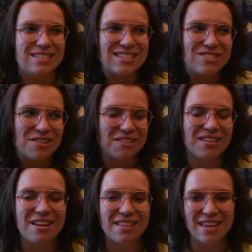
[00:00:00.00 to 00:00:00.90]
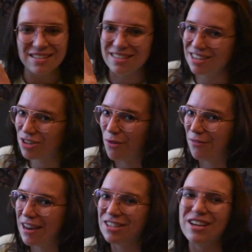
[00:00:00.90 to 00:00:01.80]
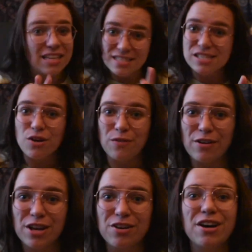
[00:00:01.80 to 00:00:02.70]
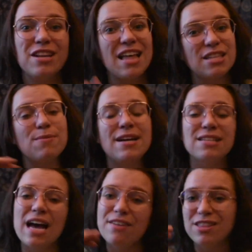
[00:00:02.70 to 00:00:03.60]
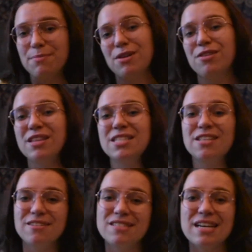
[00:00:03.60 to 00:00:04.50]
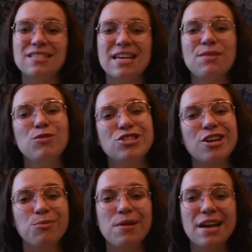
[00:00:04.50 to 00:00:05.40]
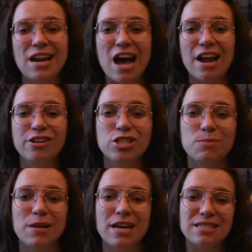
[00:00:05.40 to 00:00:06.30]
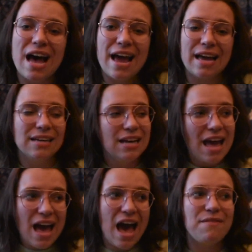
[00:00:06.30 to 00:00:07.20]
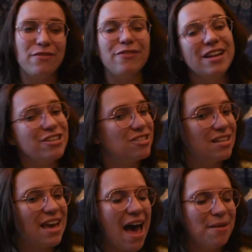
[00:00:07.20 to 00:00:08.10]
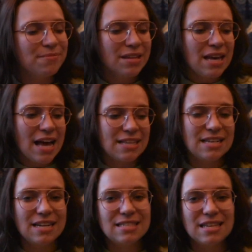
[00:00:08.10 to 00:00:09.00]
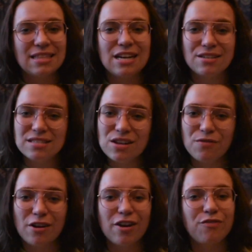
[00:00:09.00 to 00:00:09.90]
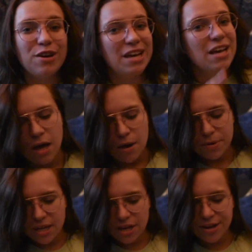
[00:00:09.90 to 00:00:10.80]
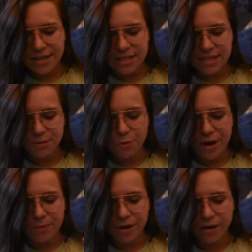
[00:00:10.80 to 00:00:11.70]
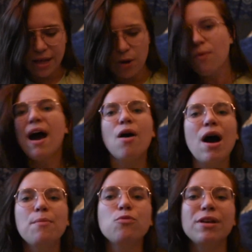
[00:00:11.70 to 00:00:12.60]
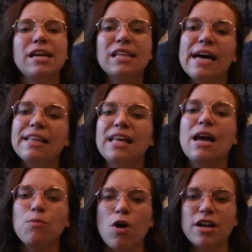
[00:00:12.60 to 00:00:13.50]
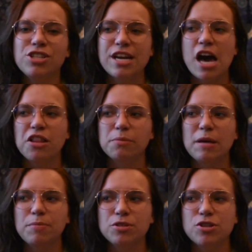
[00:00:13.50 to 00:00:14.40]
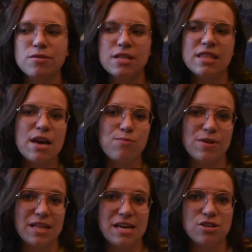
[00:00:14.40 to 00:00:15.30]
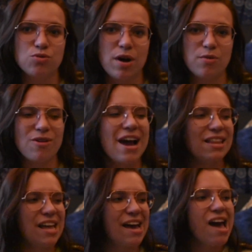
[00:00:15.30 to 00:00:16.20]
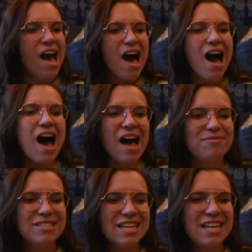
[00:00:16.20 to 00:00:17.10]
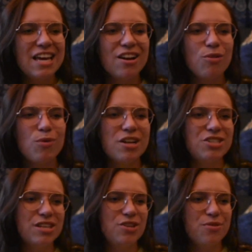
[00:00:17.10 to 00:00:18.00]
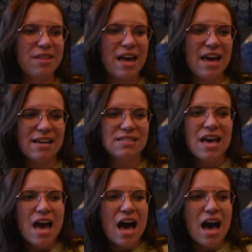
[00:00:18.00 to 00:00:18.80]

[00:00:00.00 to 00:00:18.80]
You start a lot of things and you don't finish it. It's still very good, and that's why it's kind of in the middle of the list. There's 6. I wish I could rank it higher just because I haven't finished it yet. It's gonna sit there, still very funny. But then you get to this point where you're like, wow, I'm really glad that I'm watching other people's shows that they really enjoy, right? Like, I'm sitting here watching new things.